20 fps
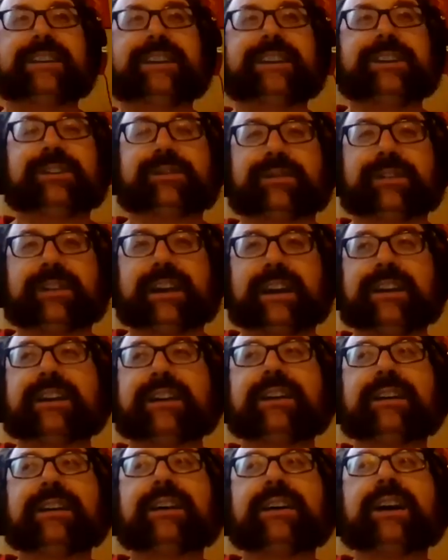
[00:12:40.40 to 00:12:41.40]
teach for like.
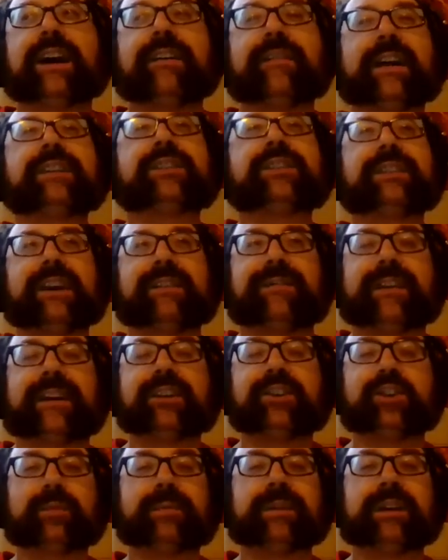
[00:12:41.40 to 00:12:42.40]
Eventually, they
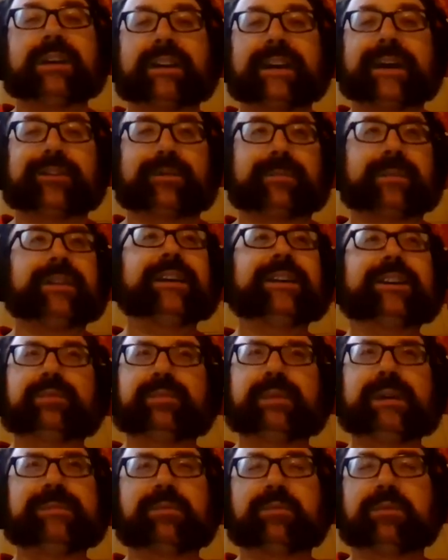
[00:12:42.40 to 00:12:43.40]
finally show him in a classroom. I think because
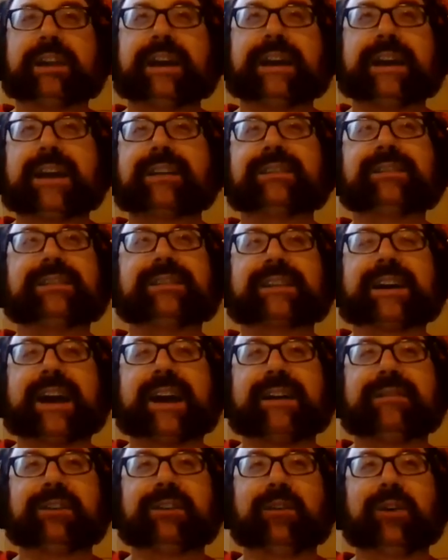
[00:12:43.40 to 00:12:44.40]
people were like, "How does this guy
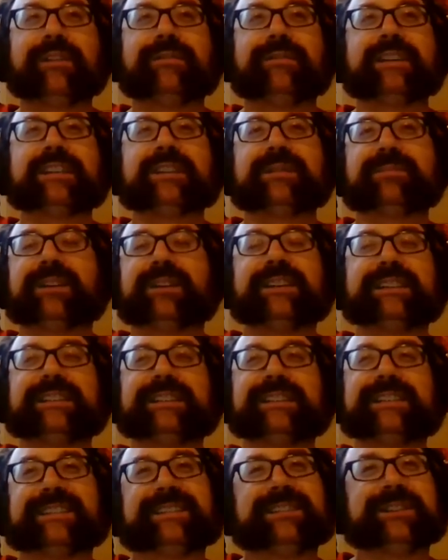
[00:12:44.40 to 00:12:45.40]
have an office, but he
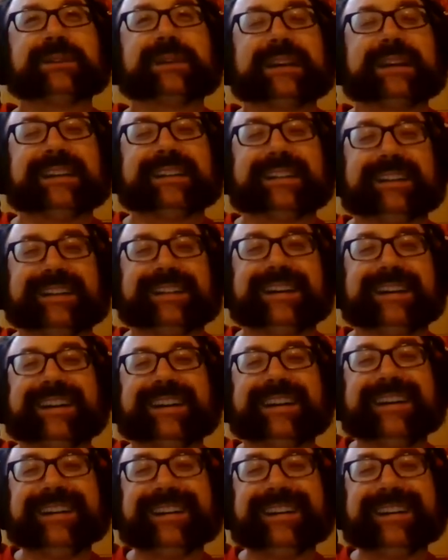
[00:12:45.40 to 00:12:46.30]
doesn't do anything there?"